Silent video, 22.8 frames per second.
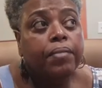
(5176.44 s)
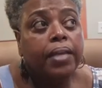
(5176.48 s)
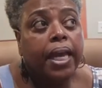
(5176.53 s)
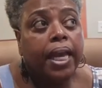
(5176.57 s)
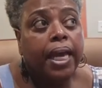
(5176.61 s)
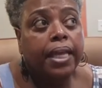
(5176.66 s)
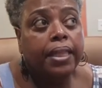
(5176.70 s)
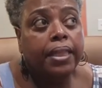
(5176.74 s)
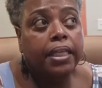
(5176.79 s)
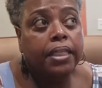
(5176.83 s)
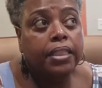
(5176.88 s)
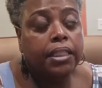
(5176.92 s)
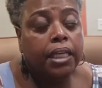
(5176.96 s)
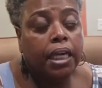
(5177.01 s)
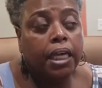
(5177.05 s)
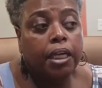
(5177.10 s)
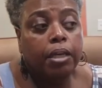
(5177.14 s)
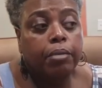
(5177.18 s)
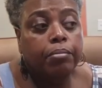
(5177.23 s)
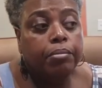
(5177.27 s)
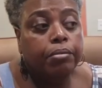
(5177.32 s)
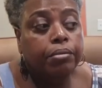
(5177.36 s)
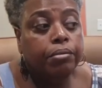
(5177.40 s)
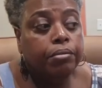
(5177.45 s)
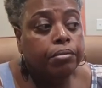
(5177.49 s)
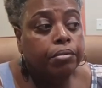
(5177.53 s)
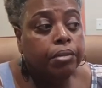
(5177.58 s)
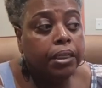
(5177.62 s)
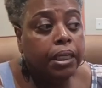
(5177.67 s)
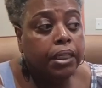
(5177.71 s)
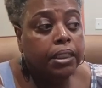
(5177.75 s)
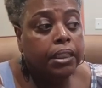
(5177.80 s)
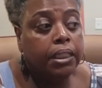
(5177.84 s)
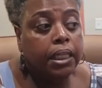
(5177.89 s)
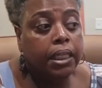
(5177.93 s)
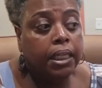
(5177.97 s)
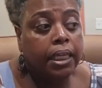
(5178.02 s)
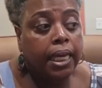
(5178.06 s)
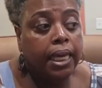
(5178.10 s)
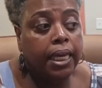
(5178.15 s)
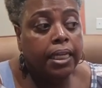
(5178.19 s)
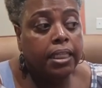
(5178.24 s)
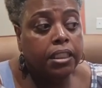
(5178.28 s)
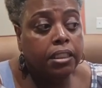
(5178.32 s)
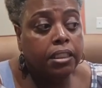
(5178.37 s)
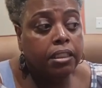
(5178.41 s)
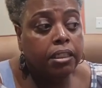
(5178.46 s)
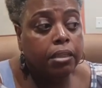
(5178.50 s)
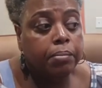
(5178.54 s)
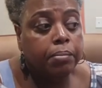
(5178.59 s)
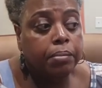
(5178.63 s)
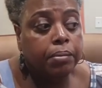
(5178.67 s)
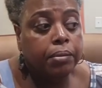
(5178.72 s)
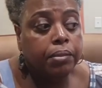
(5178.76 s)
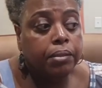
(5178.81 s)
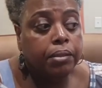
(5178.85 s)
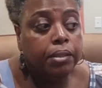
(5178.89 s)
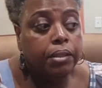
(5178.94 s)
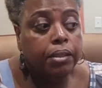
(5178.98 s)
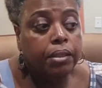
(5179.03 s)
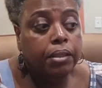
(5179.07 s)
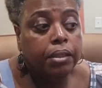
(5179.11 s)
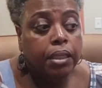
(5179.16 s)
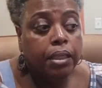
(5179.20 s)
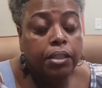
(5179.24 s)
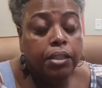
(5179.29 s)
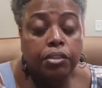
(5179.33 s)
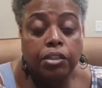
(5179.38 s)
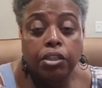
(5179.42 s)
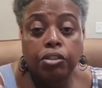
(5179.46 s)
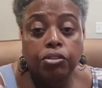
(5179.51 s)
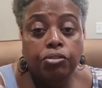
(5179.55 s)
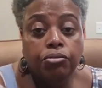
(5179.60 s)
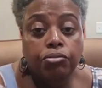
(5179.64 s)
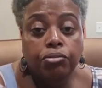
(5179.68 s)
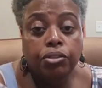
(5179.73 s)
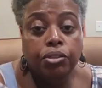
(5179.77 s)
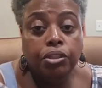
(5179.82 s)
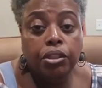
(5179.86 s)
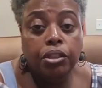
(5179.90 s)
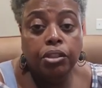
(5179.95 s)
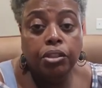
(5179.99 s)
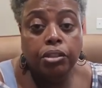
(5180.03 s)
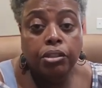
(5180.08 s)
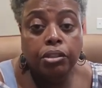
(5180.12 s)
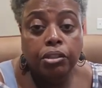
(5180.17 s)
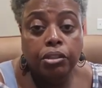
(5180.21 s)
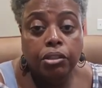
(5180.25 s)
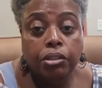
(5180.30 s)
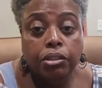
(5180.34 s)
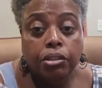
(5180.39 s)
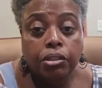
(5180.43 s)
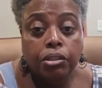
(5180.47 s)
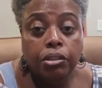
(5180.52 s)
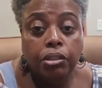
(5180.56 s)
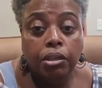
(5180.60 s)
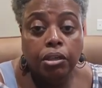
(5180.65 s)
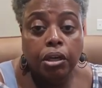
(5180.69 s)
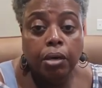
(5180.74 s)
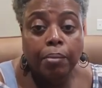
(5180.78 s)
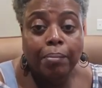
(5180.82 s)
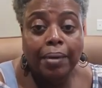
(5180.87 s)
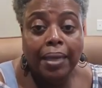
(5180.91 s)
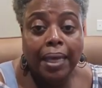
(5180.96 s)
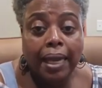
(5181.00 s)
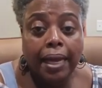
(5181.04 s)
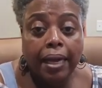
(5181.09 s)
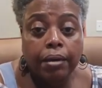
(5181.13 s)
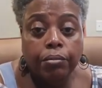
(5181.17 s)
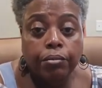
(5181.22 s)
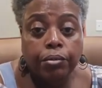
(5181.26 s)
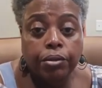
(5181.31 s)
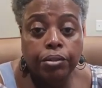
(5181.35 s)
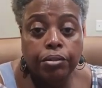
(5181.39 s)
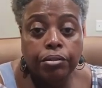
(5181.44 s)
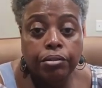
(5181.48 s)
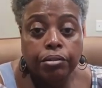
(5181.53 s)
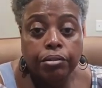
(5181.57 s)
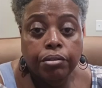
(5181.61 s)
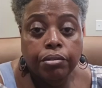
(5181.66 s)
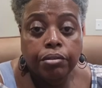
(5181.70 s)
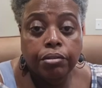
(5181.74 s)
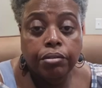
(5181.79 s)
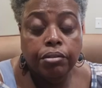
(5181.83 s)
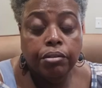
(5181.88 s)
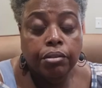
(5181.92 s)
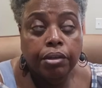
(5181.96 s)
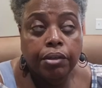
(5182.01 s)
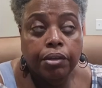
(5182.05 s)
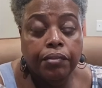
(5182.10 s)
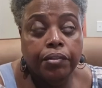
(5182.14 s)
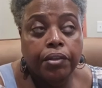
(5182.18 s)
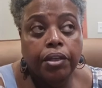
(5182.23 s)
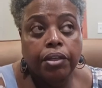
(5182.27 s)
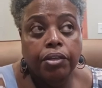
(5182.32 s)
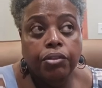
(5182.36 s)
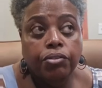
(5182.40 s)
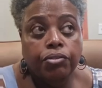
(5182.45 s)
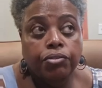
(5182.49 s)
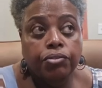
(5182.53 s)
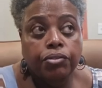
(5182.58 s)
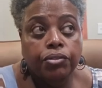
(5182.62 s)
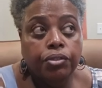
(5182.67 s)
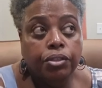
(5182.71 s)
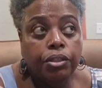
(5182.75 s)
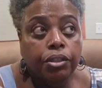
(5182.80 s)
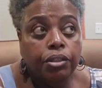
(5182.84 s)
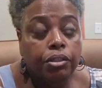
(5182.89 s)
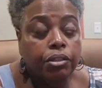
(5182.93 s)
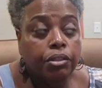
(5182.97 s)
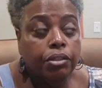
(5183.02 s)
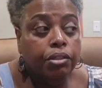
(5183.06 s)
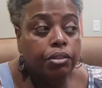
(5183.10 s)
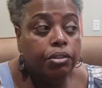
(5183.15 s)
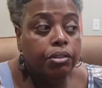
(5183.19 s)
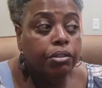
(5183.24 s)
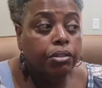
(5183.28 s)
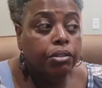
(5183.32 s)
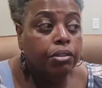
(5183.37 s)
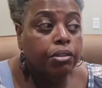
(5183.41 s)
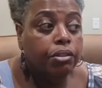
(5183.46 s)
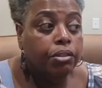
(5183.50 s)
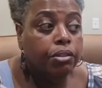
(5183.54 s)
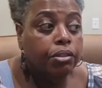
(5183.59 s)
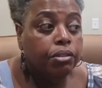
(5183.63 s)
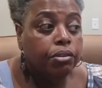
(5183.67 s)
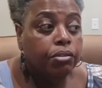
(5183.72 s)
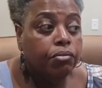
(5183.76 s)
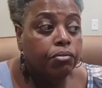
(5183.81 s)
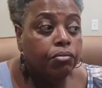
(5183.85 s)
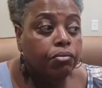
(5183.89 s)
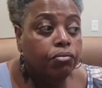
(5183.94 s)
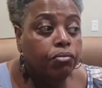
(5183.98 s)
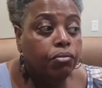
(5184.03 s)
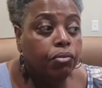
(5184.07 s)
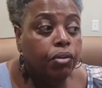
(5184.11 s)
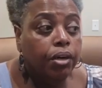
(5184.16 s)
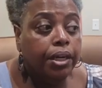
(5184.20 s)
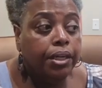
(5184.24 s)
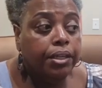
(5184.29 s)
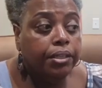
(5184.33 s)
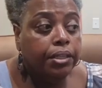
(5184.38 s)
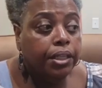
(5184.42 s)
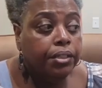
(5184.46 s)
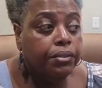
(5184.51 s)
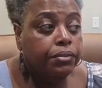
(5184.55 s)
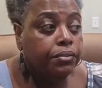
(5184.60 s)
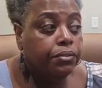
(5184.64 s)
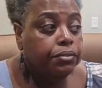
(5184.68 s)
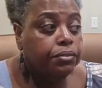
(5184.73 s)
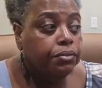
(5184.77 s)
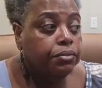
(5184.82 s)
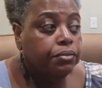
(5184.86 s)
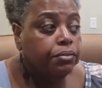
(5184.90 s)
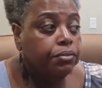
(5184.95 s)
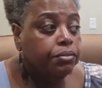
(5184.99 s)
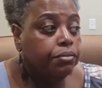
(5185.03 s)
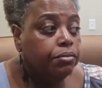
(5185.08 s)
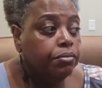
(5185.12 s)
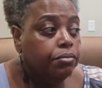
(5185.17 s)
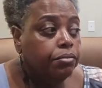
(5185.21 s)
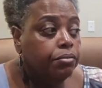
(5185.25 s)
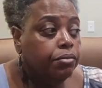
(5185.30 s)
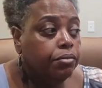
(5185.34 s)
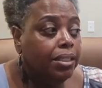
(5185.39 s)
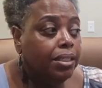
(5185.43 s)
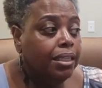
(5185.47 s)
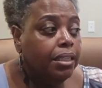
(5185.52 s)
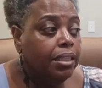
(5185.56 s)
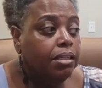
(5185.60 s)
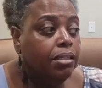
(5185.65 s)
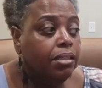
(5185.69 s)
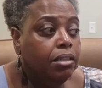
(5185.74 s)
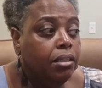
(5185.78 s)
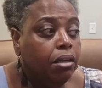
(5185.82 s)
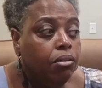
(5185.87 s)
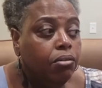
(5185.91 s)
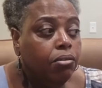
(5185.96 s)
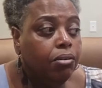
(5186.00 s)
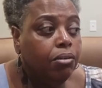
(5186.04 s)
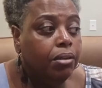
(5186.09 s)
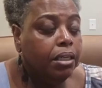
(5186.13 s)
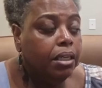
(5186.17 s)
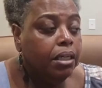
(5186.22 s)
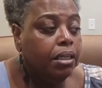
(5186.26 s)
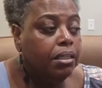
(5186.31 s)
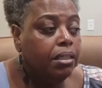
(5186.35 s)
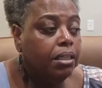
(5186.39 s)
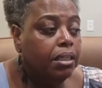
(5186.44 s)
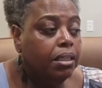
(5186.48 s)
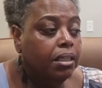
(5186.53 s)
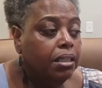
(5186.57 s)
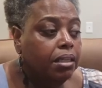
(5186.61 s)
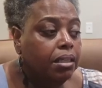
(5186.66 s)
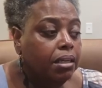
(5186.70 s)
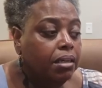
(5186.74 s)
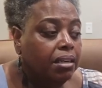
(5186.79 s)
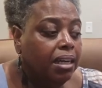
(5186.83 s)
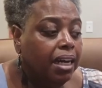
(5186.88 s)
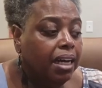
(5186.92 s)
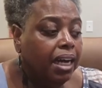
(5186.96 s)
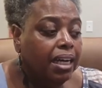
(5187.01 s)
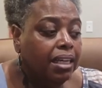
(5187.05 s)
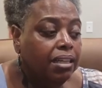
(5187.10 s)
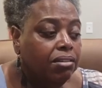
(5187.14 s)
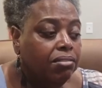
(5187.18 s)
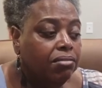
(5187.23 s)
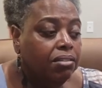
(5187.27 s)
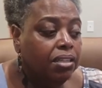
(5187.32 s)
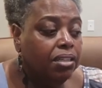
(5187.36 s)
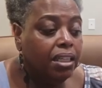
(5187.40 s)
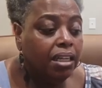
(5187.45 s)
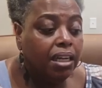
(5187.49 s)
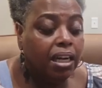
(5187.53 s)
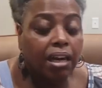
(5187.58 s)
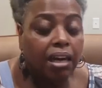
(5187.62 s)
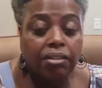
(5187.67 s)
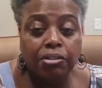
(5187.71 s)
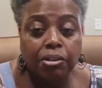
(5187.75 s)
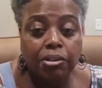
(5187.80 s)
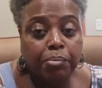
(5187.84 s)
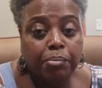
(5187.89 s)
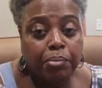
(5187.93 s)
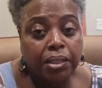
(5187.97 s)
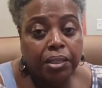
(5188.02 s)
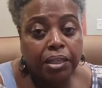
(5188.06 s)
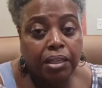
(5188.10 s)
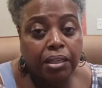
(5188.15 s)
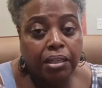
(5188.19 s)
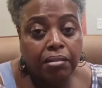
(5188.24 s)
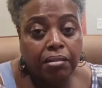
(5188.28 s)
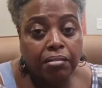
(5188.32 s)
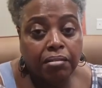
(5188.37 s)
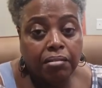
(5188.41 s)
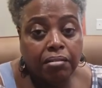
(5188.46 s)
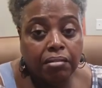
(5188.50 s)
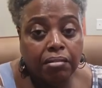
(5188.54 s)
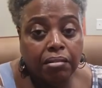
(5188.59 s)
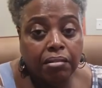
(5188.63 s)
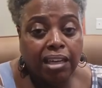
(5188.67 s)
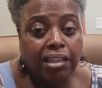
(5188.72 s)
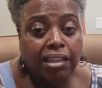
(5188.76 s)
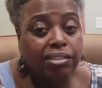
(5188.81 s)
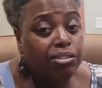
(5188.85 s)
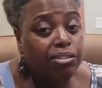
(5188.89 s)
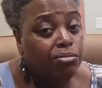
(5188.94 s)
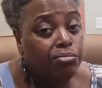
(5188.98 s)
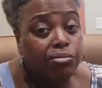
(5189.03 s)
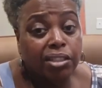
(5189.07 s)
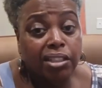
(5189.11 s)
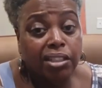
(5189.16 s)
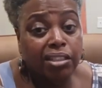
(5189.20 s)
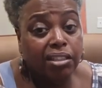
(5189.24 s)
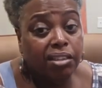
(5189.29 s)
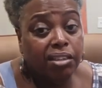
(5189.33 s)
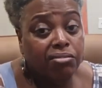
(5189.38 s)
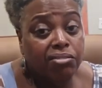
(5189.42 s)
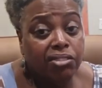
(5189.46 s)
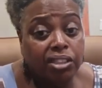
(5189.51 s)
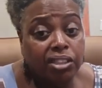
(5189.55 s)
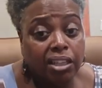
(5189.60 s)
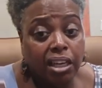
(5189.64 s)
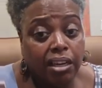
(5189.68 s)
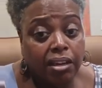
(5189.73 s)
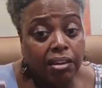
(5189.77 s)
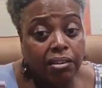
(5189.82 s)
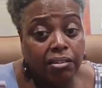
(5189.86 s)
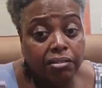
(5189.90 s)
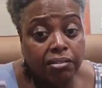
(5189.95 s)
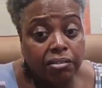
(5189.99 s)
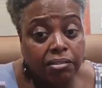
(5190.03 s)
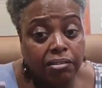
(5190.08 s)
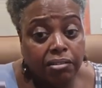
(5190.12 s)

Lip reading: at the table at the Last Supper, and then you see a black one, and then you see one that's, you know, the I don't get caught up in that. I just really don't, y'all.